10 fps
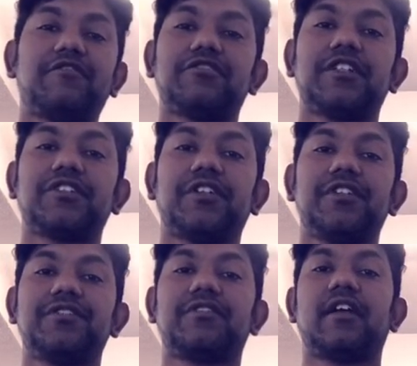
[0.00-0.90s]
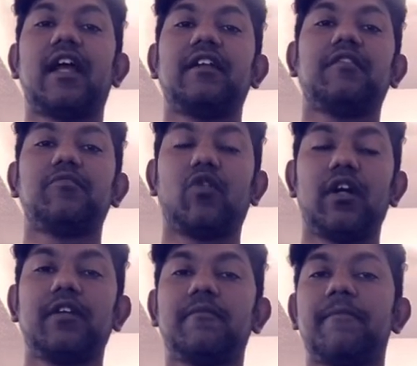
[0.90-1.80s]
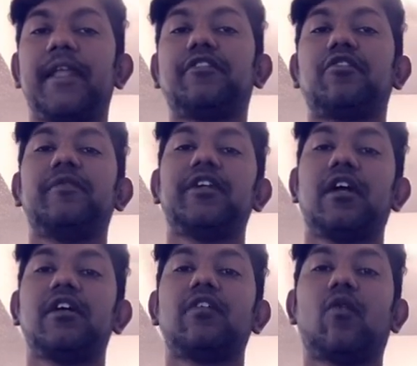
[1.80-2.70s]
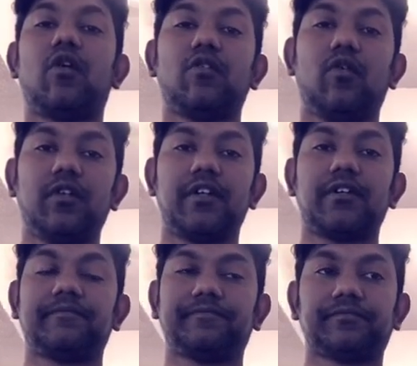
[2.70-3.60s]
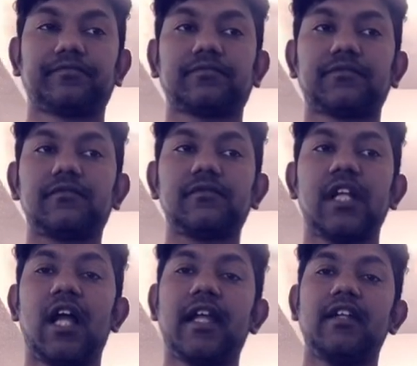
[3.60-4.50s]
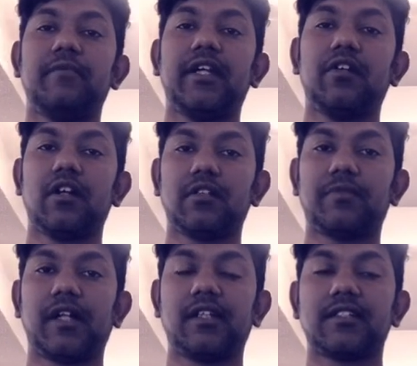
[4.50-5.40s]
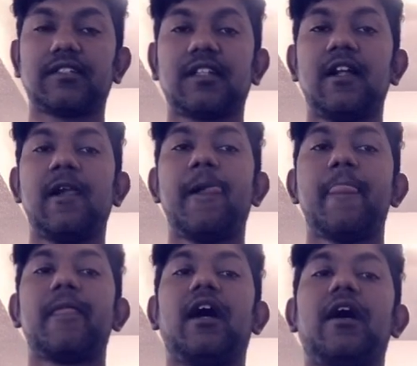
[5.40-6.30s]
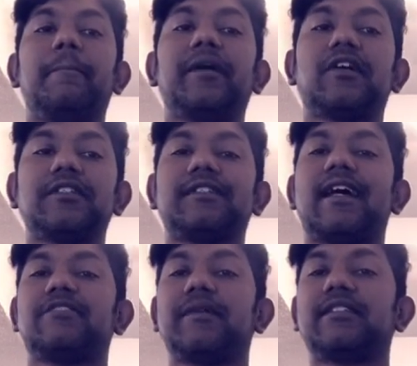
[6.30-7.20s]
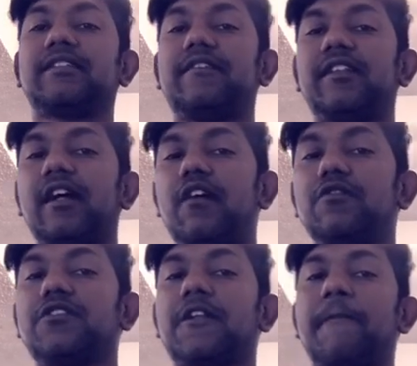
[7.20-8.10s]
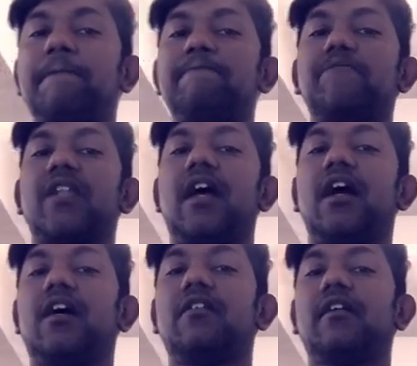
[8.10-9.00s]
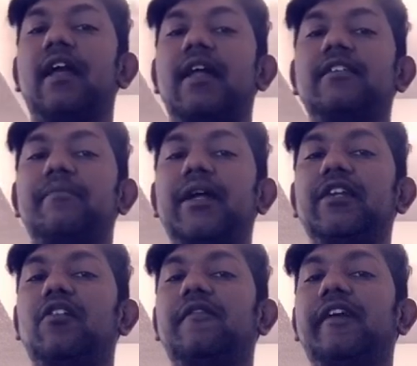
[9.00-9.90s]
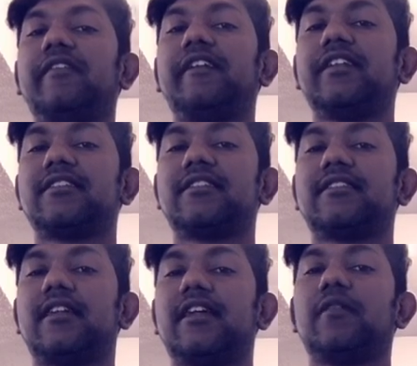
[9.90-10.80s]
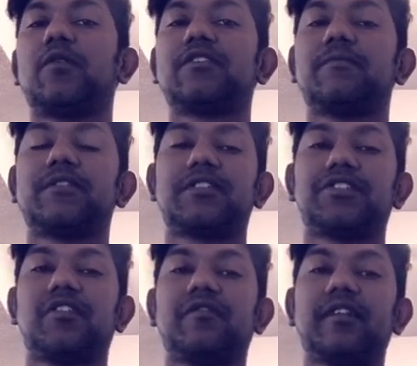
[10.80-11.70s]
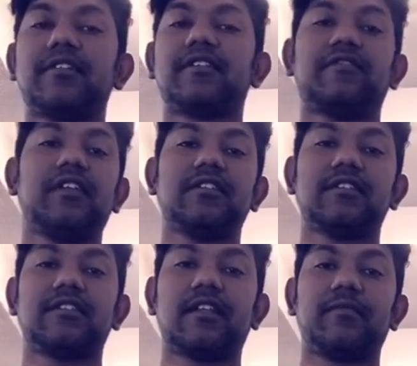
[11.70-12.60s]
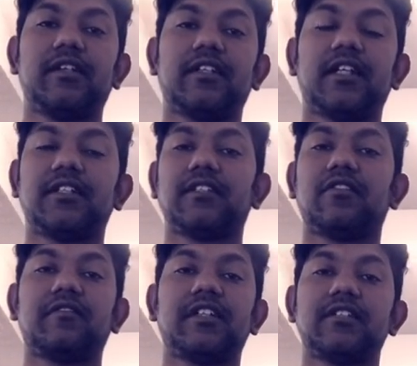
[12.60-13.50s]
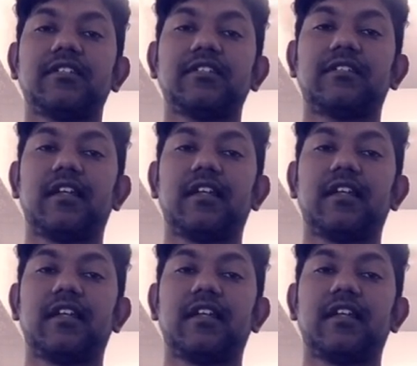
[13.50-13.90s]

6 years, and even more. It could be younger or older, again depending on other planets, because it's aspect seventh house. And depending on where Venus is sitting and what's the position of Venus, if Venus is debilitated or Venus is